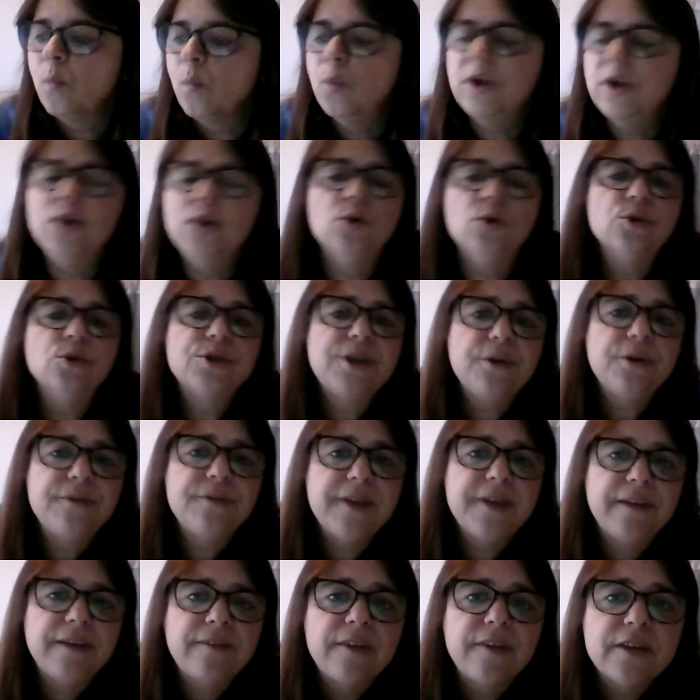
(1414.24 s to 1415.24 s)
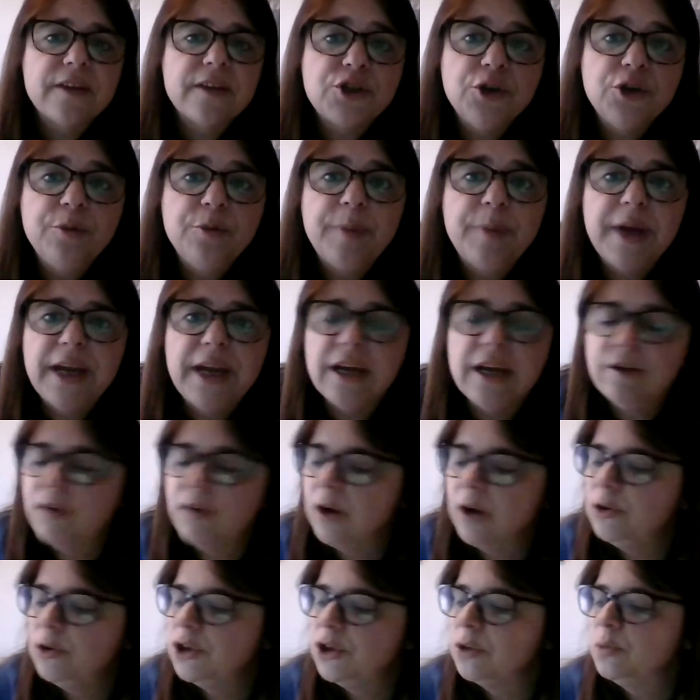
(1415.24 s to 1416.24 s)
We also think that the
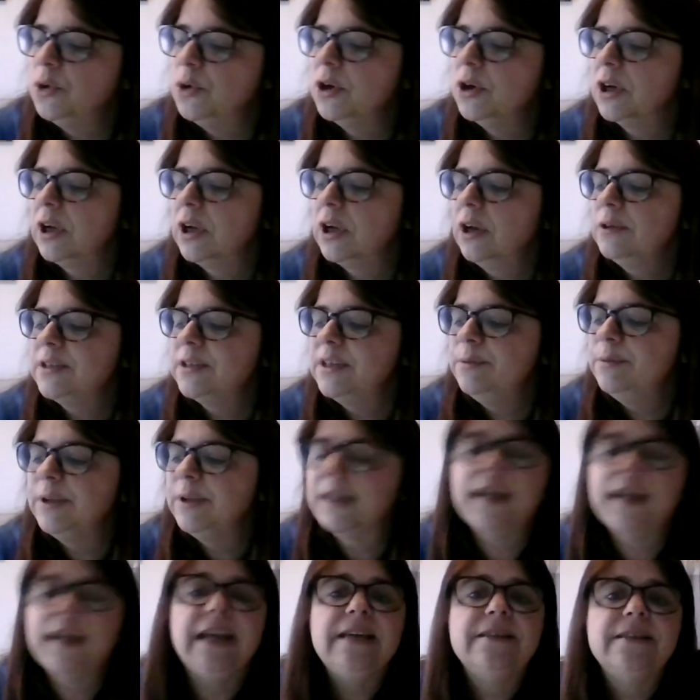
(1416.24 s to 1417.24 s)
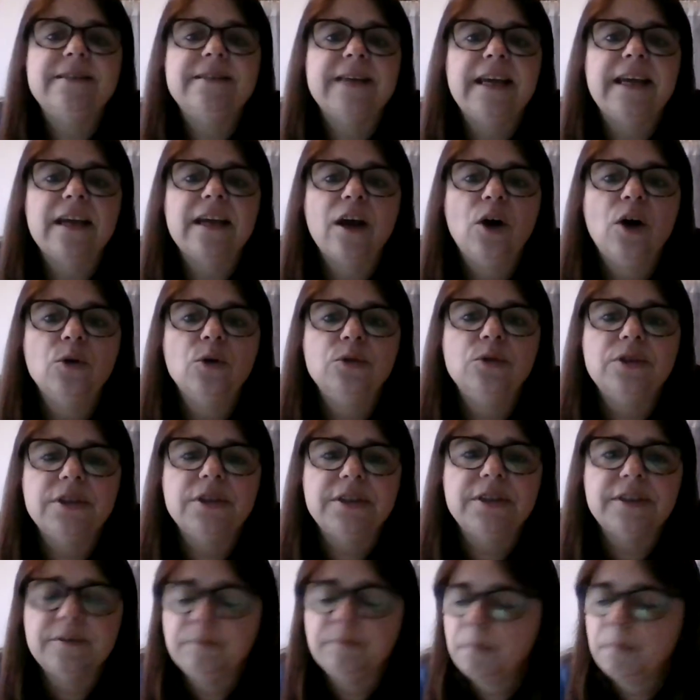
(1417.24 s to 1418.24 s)
superhero should work closely with key
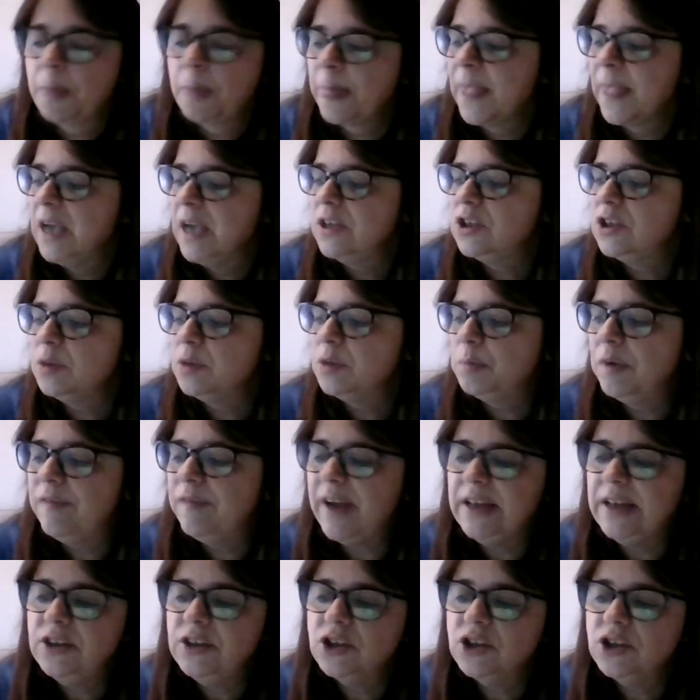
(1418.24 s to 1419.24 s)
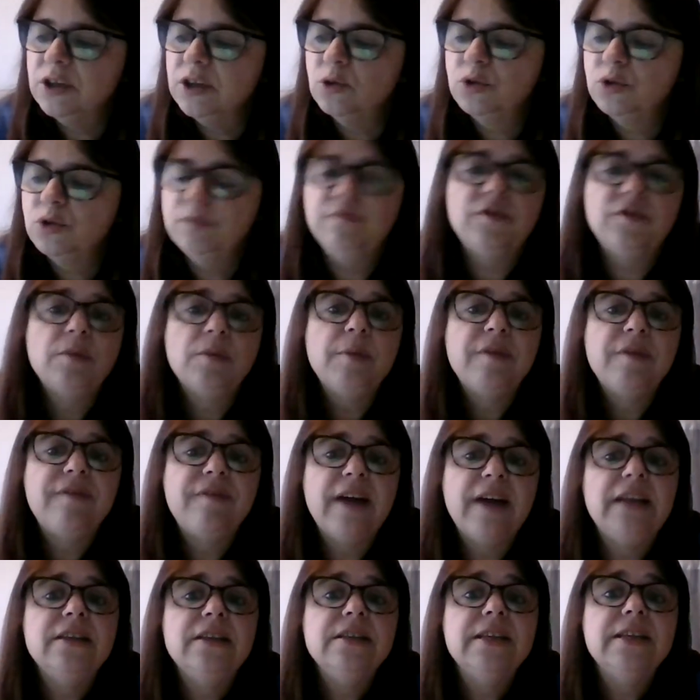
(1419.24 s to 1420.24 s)
stakeholders to prevent children from
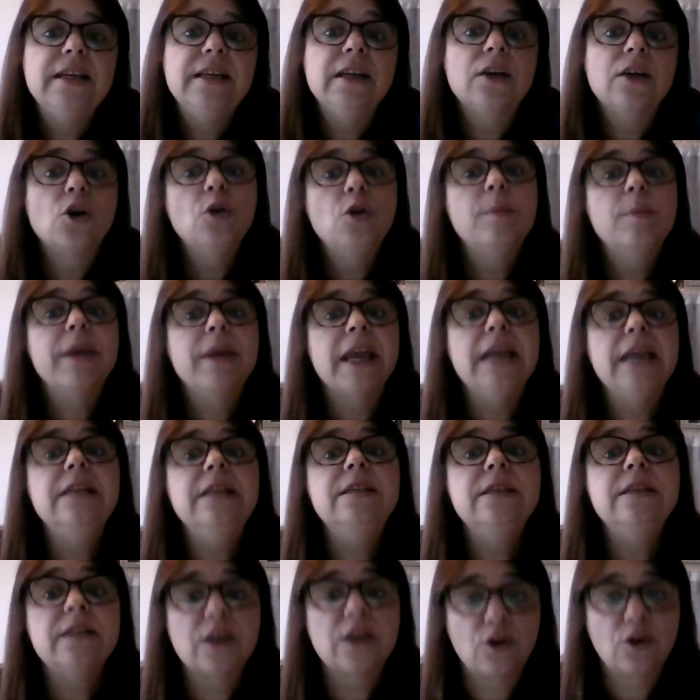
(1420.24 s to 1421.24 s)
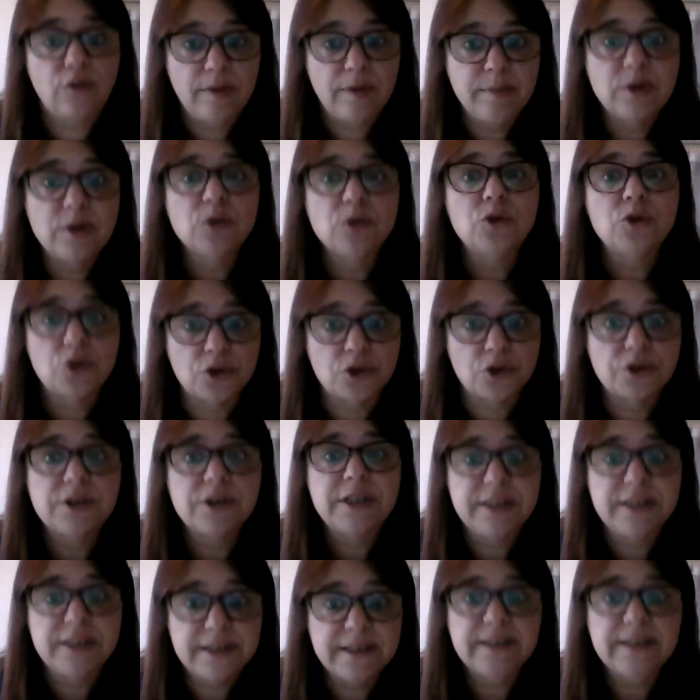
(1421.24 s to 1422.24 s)
offending and coming into the criminal
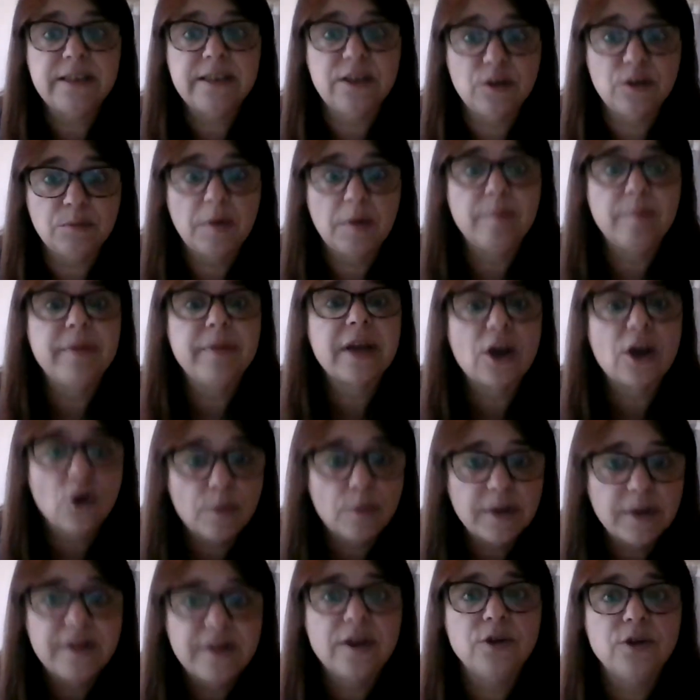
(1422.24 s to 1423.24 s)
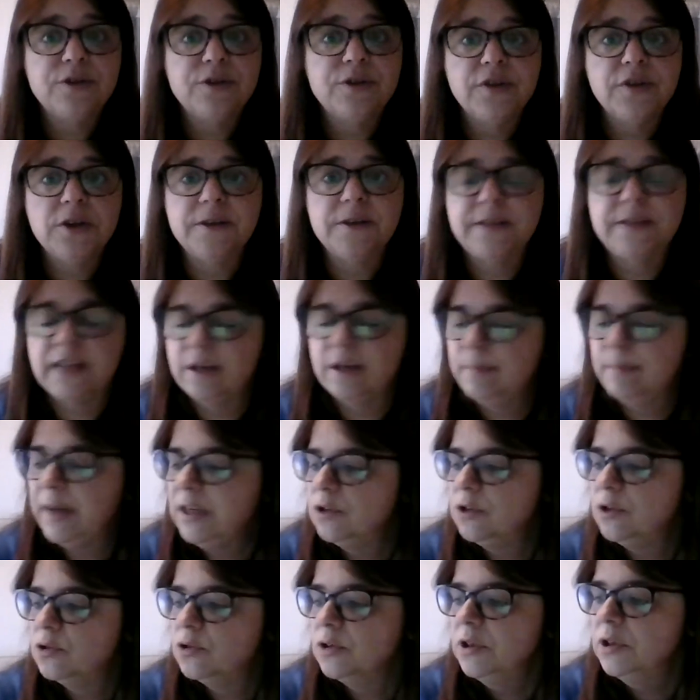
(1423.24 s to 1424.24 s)
justice system and becoming those first-time
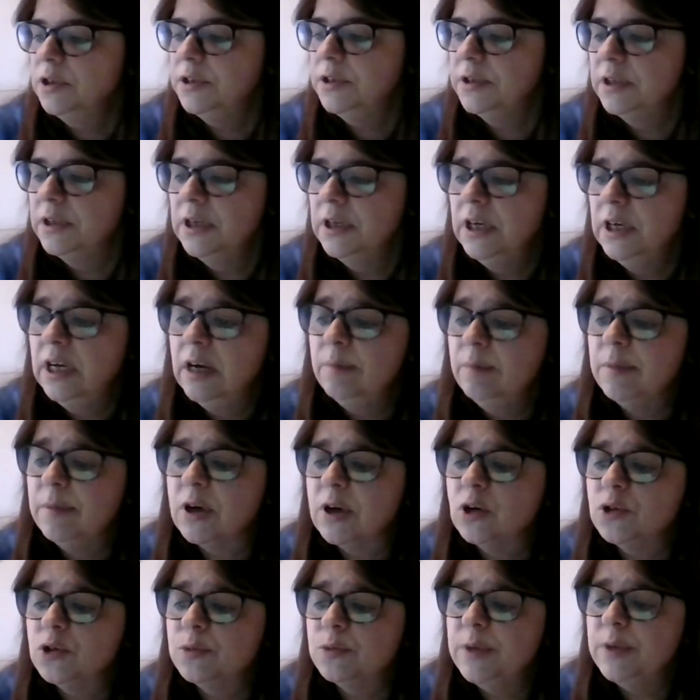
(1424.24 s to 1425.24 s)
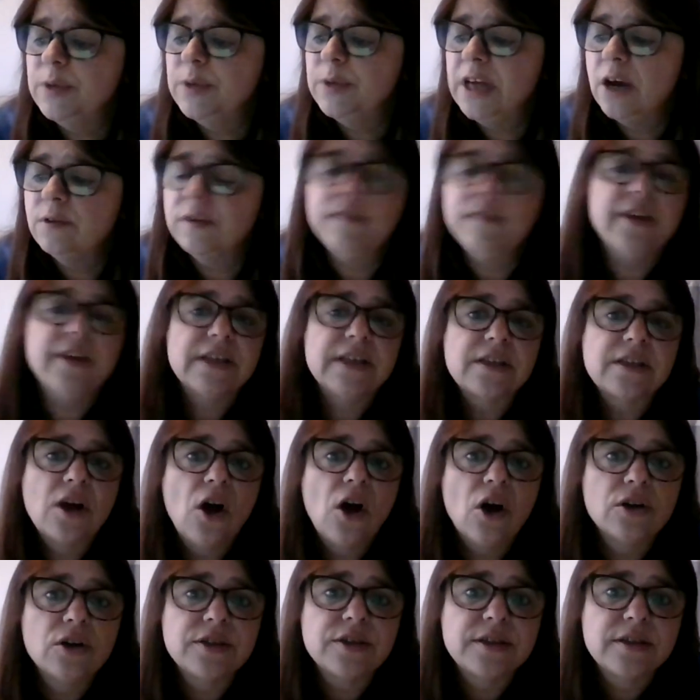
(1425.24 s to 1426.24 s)
entrants, because we know that this
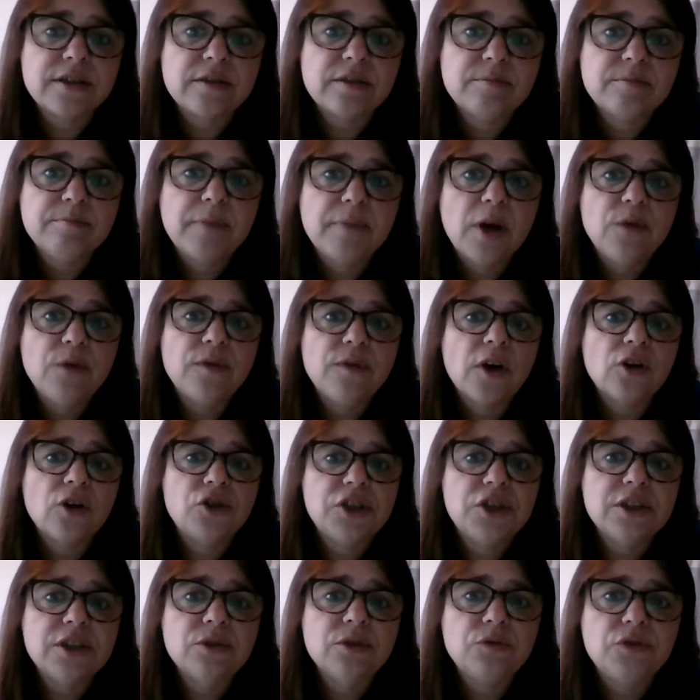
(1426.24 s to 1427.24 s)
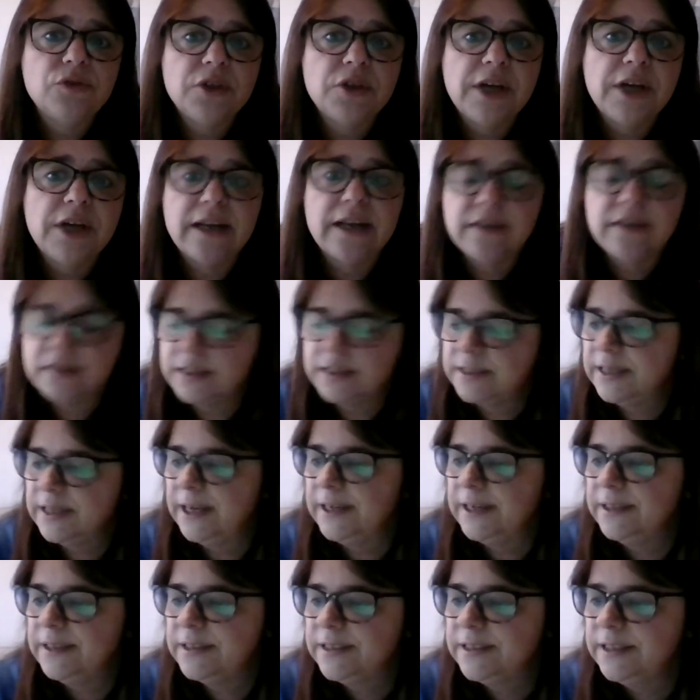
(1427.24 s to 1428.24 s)
costs both our children and
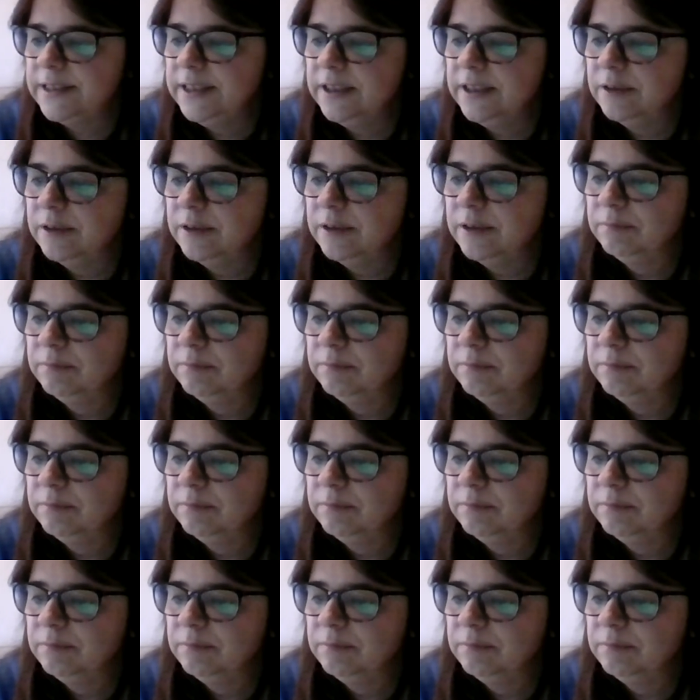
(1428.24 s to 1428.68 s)
society.